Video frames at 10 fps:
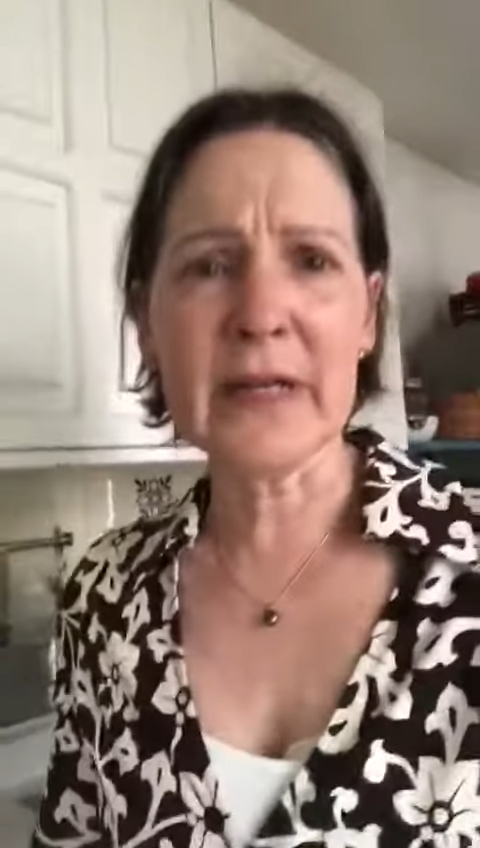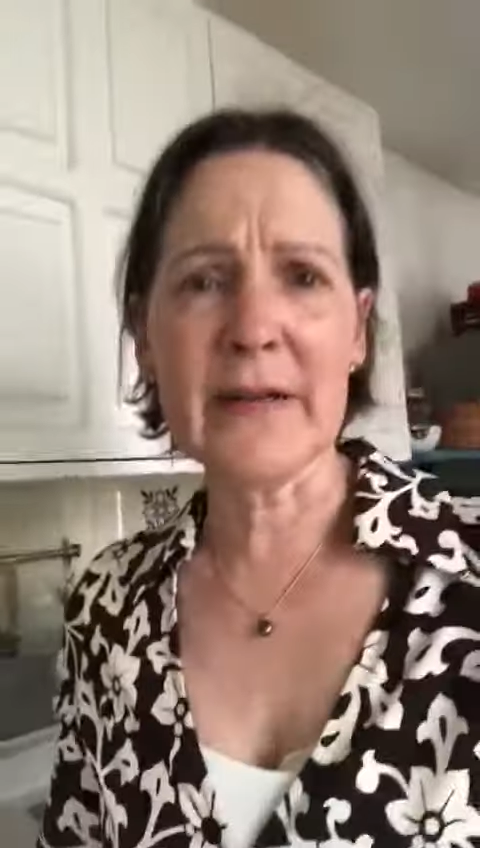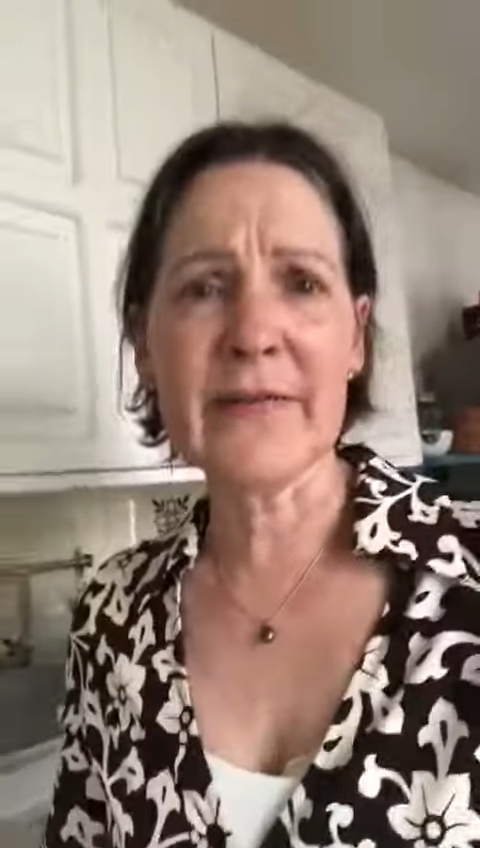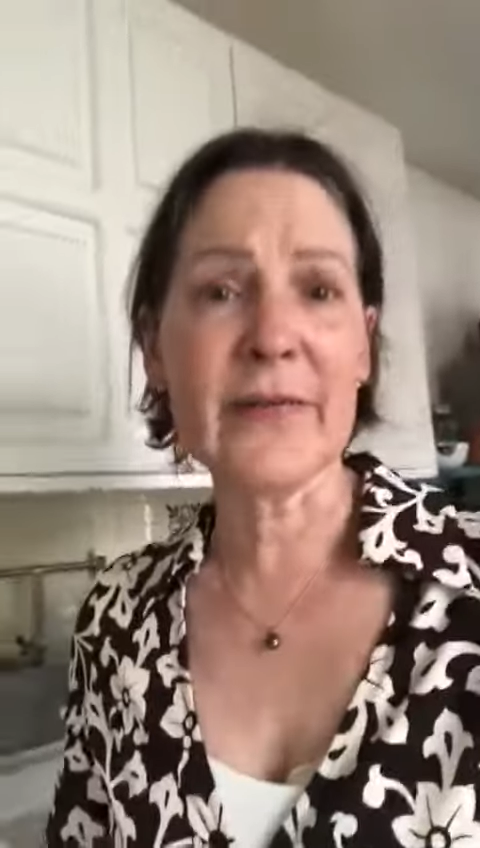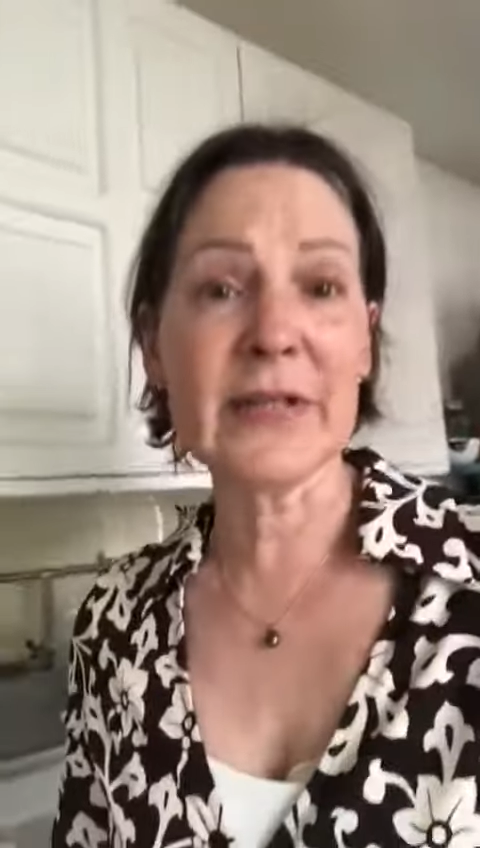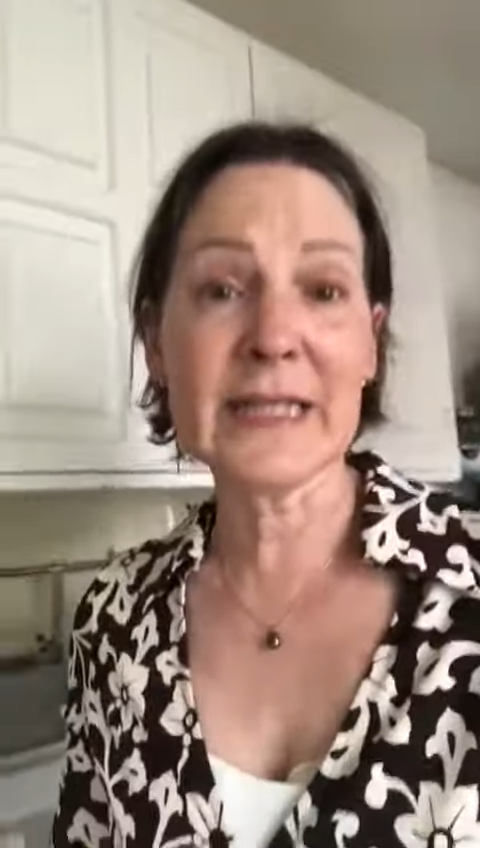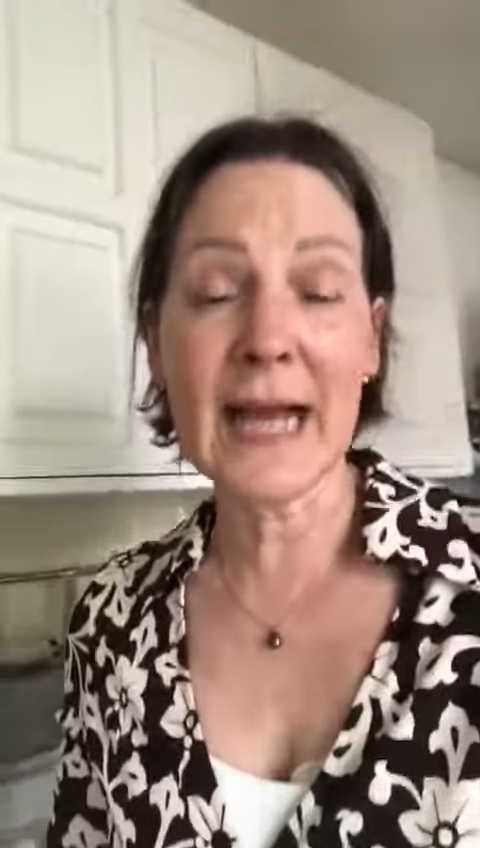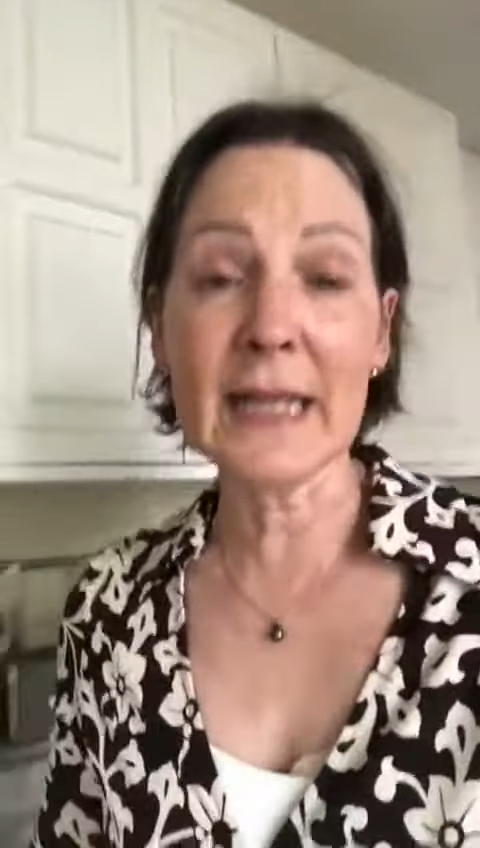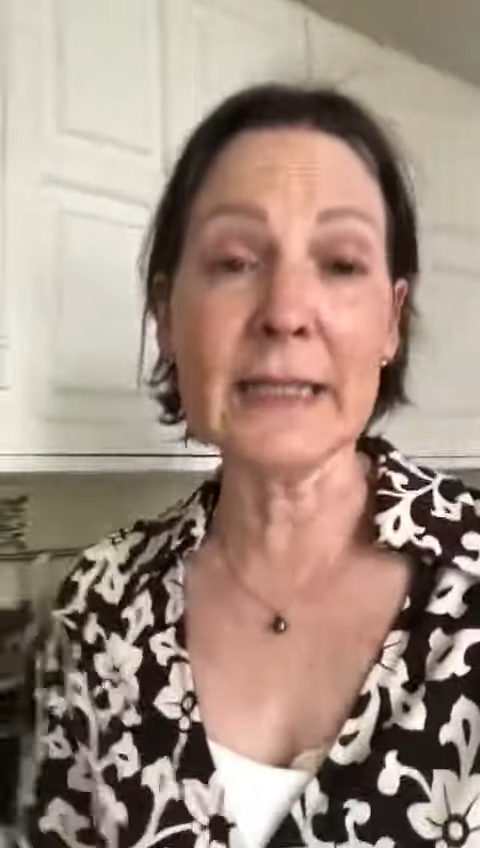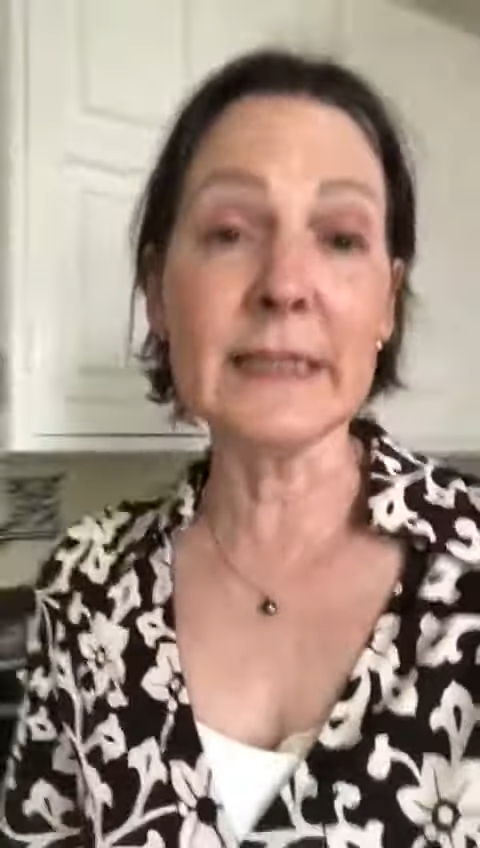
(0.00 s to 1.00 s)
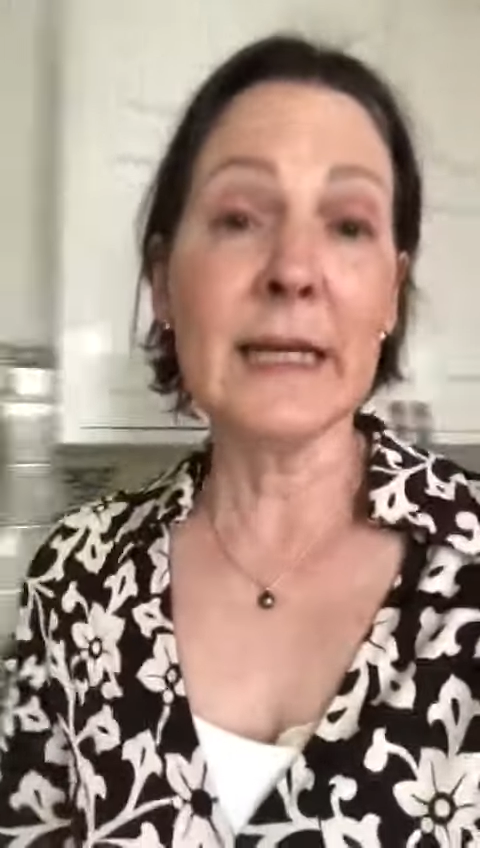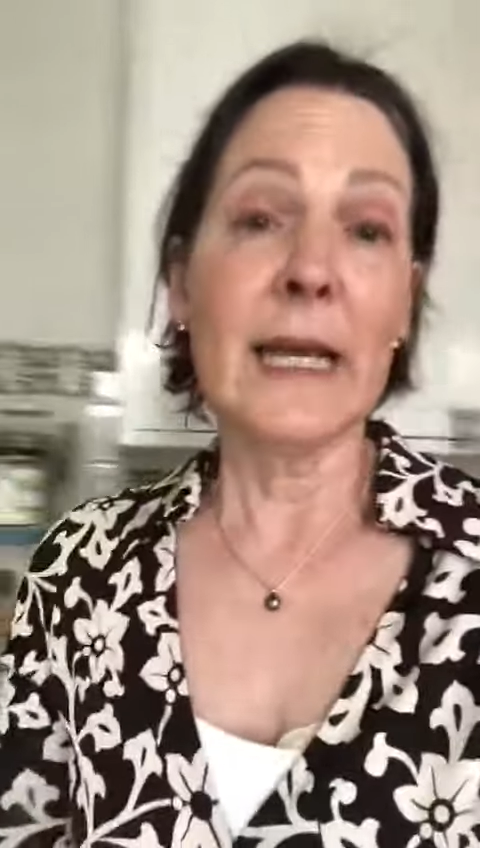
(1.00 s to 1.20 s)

enough for a salad.